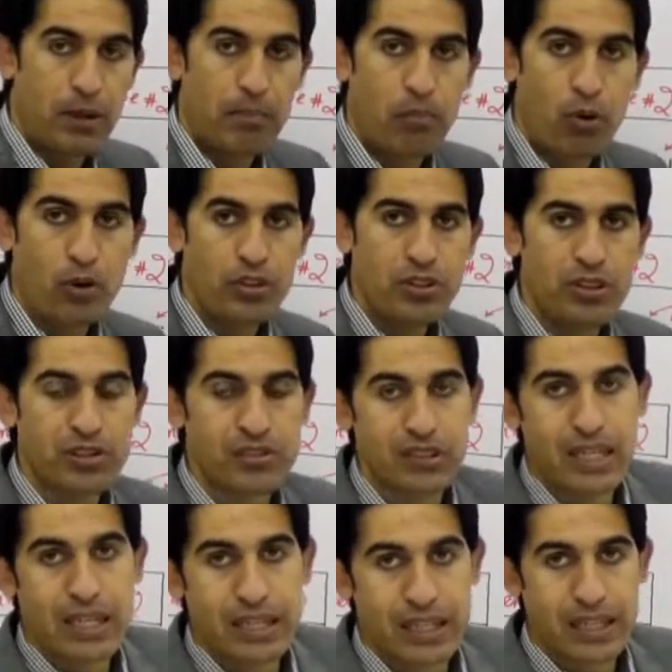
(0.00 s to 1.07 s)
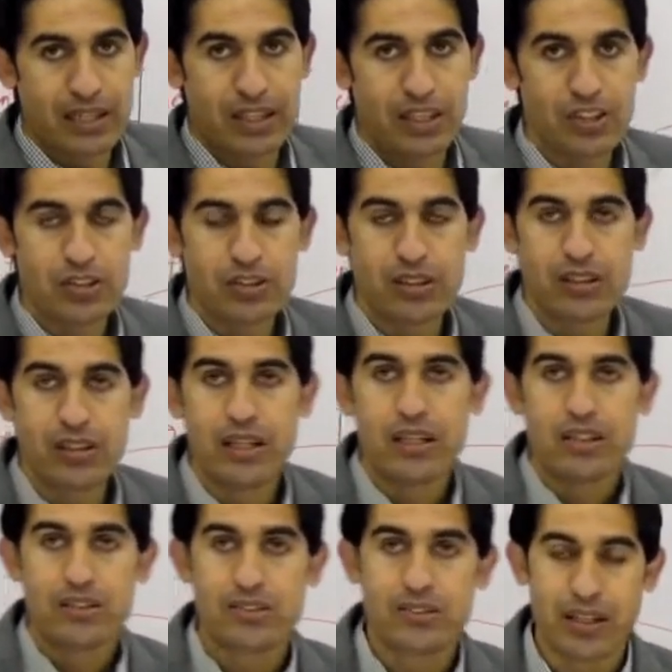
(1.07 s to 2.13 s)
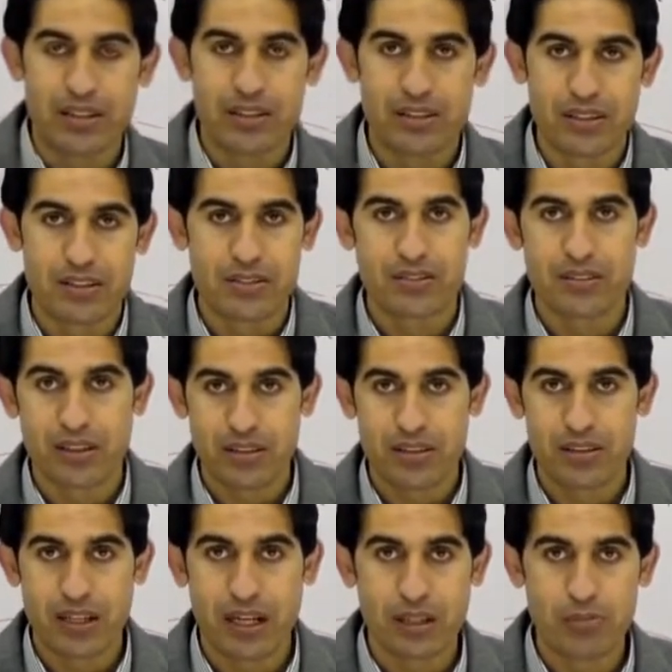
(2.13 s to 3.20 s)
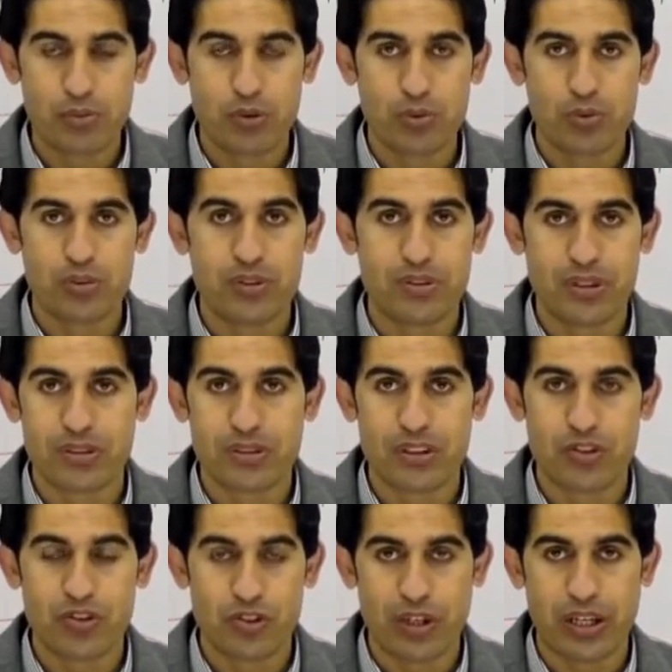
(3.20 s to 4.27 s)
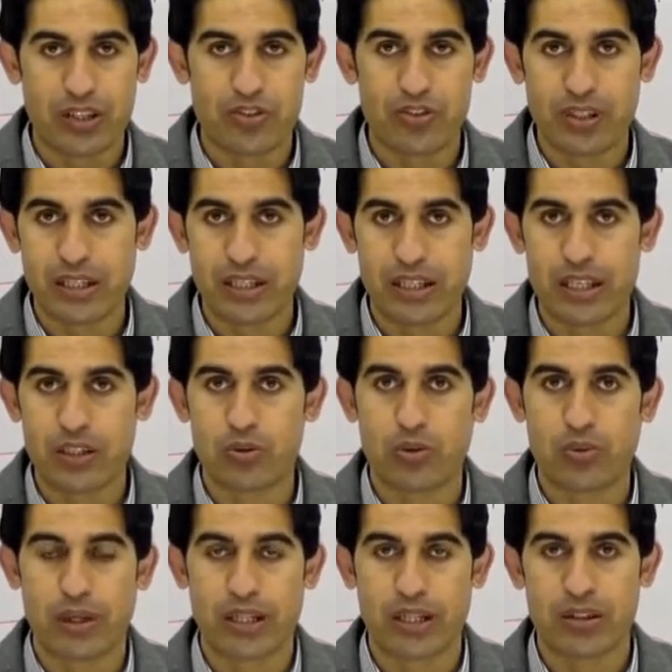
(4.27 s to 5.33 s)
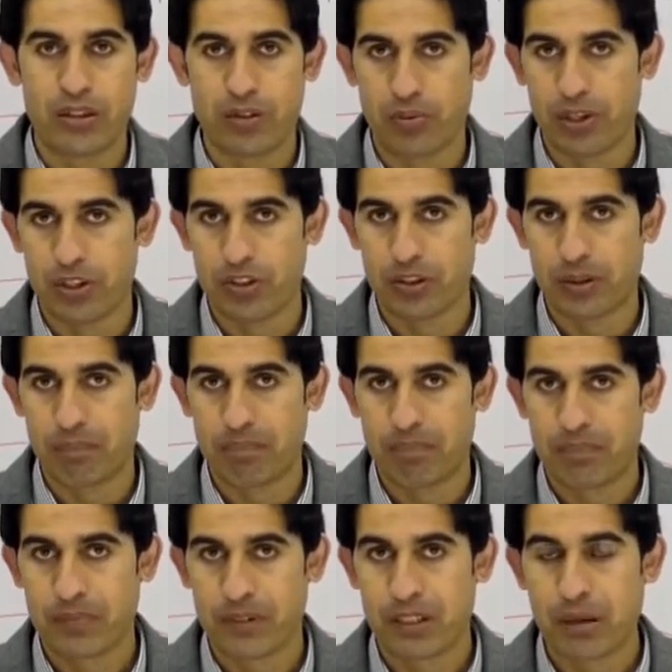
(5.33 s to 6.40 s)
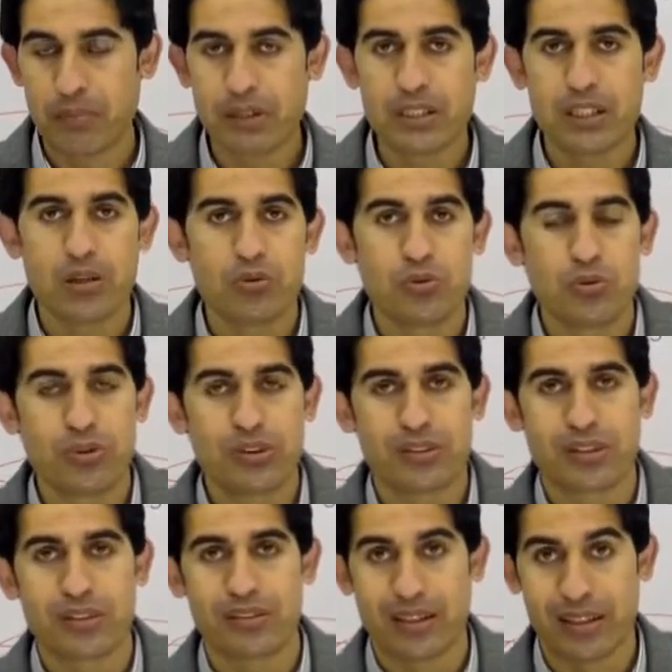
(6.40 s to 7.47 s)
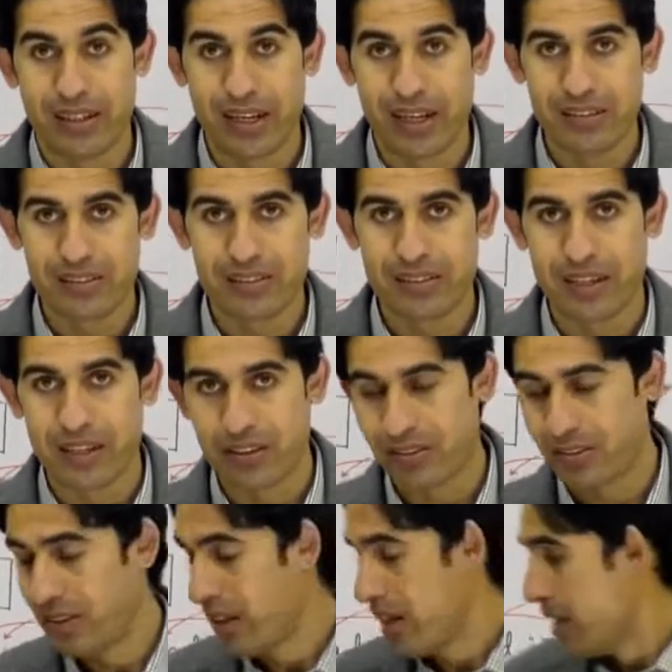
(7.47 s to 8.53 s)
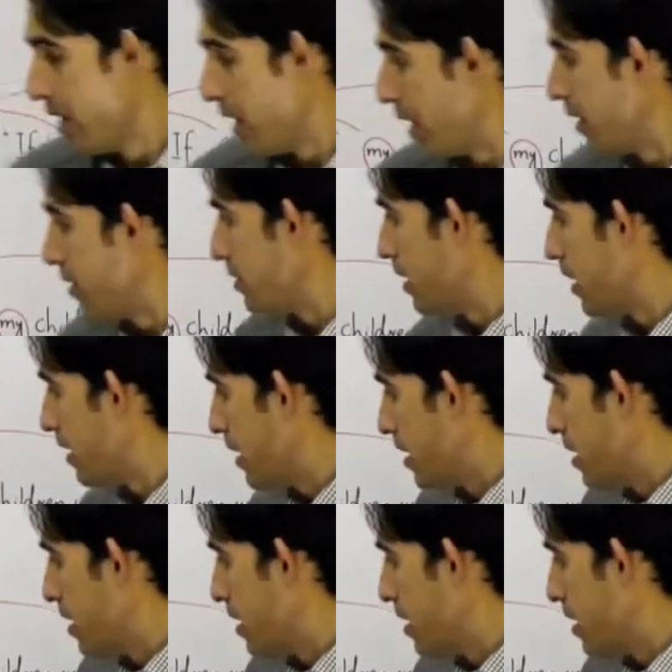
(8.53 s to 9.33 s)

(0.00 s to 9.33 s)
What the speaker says: Point is, conditional sentence type 2 doesn't change in indirect narration. Coming down to discuss the last case is the